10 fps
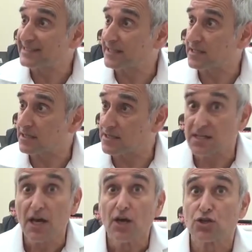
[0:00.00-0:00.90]
centres,
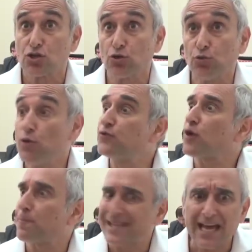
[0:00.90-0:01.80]
2
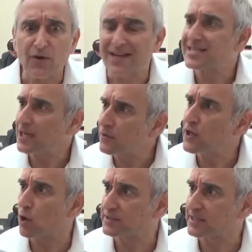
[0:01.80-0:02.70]
rooftop playgrounds here in
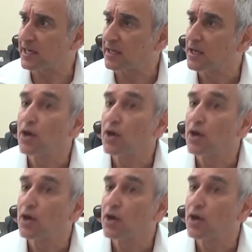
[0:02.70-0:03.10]
the old city.